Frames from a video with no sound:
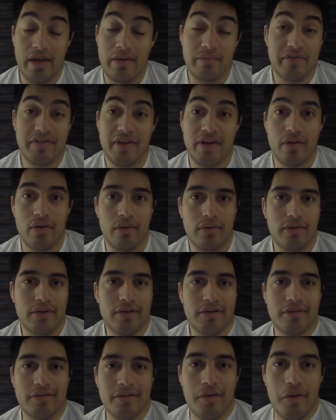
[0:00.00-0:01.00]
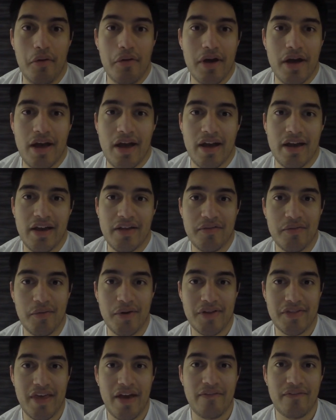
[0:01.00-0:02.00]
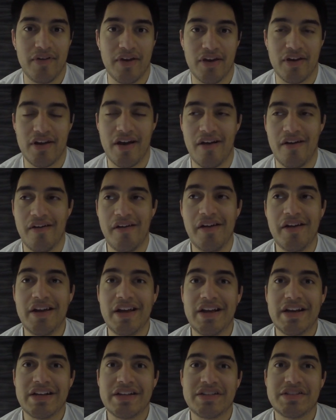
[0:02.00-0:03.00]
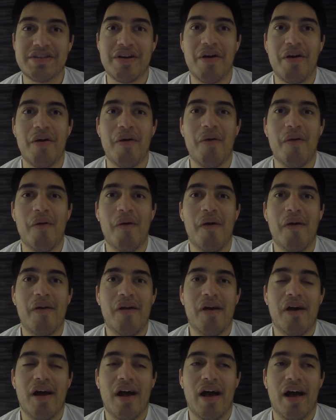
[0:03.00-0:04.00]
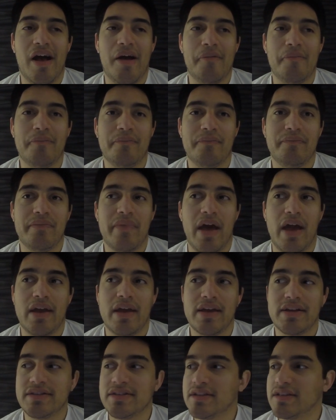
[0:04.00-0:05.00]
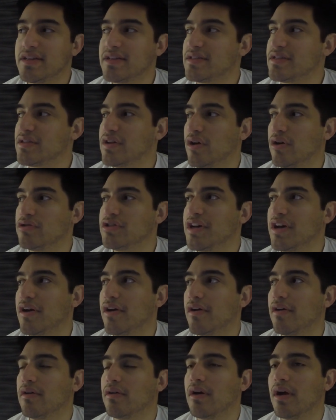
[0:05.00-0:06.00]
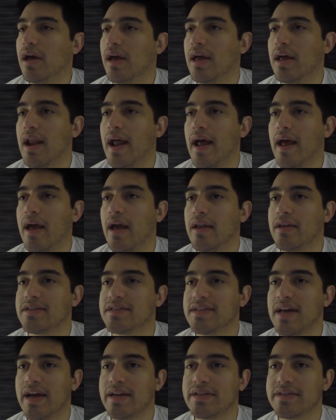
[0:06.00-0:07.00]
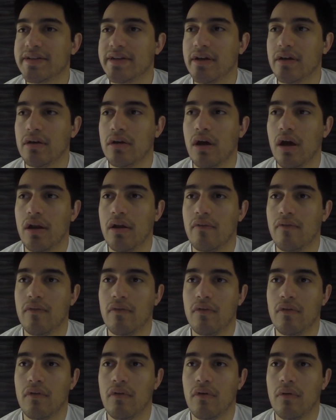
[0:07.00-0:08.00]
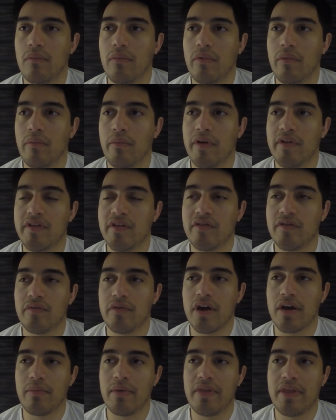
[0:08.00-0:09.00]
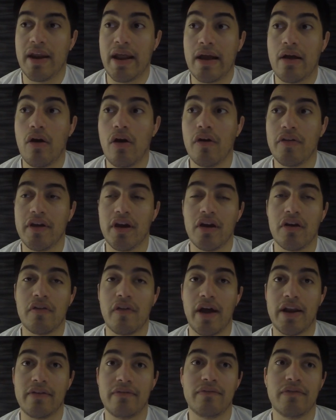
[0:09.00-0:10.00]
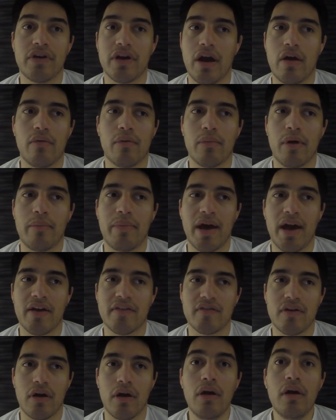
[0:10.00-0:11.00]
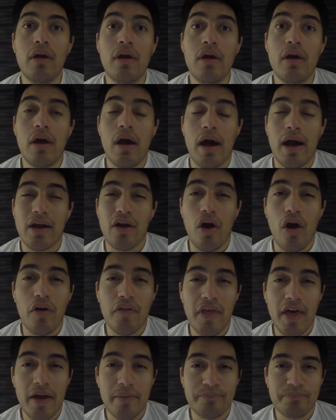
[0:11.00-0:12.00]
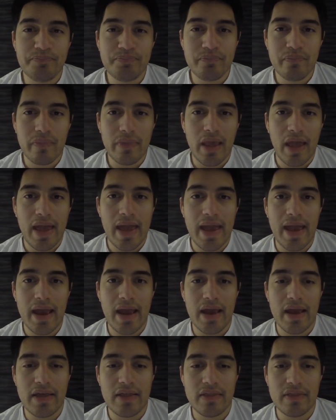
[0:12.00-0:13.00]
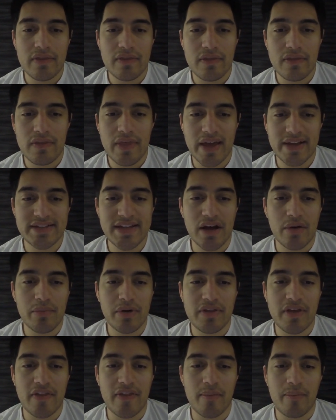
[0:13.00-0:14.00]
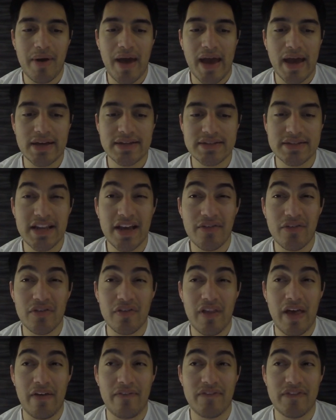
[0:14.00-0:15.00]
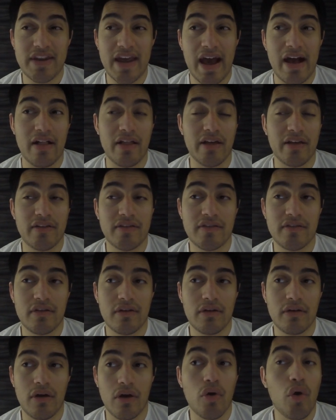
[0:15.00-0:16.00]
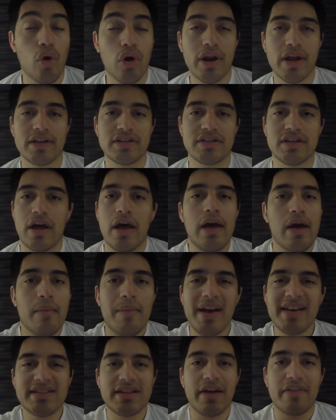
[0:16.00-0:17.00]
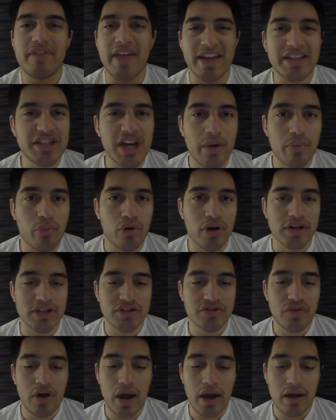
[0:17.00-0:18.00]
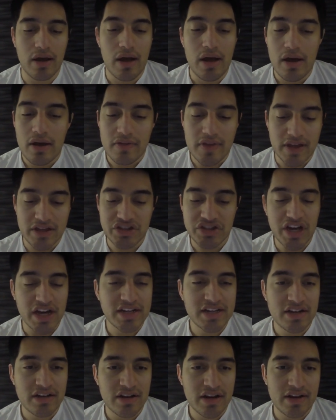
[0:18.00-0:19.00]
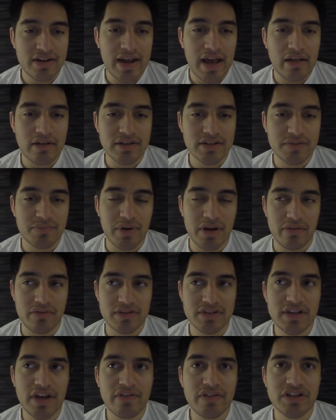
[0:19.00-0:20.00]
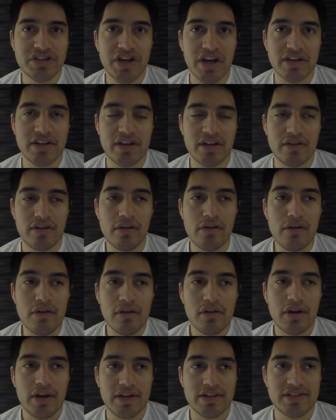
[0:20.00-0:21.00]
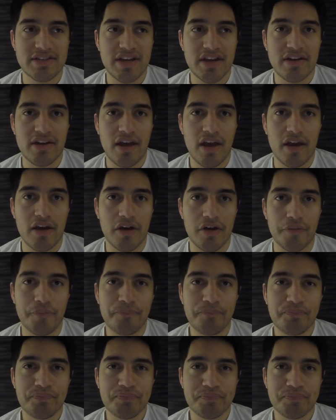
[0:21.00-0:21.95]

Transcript: just like, you know, okay, I guess we'll get that figured out. So I get to this hotel, and I decide to kind of, my sister recommended that I call the airline and figure out where my bags are. I call them, and they tell me that the bags never left Dallas. According to, basically I have like checkpoints, right? They checked it in at Dallas, but it was never checked in San Diego